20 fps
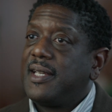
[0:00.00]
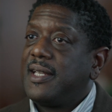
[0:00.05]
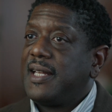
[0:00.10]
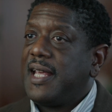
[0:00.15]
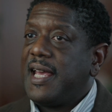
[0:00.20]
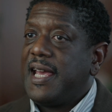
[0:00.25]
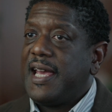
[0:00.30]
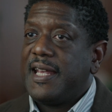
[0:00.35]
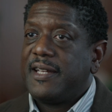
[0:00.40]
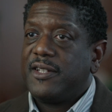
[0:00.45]

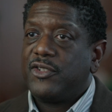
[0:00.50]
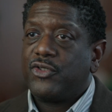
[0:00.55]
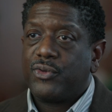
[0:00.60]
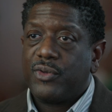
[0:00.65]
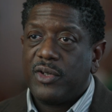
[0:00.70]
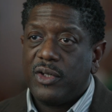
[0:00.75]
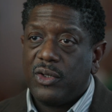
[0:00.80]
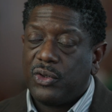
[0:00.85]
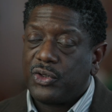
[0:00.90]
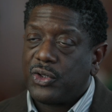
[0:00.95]
and
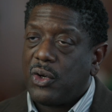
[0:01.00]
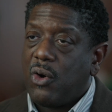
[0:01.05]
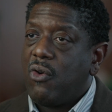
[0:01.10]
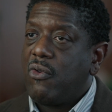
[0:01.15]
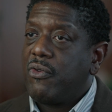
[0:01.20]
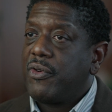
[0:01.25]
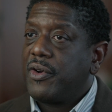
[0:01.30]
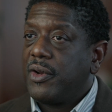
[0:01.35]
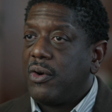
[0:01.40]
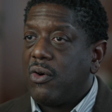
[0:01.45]
drills
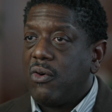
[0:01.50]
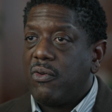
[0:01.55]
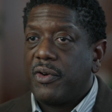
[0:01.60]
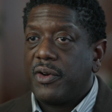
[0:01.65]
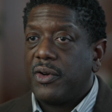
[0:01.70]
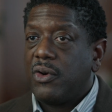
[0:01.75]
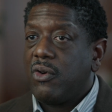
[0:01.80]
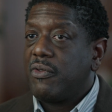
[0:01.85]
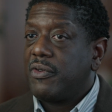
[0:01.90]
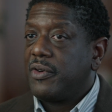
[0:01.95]
over and over
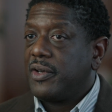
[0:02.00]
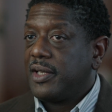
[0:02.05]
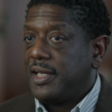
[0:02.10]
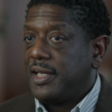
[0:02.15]
and over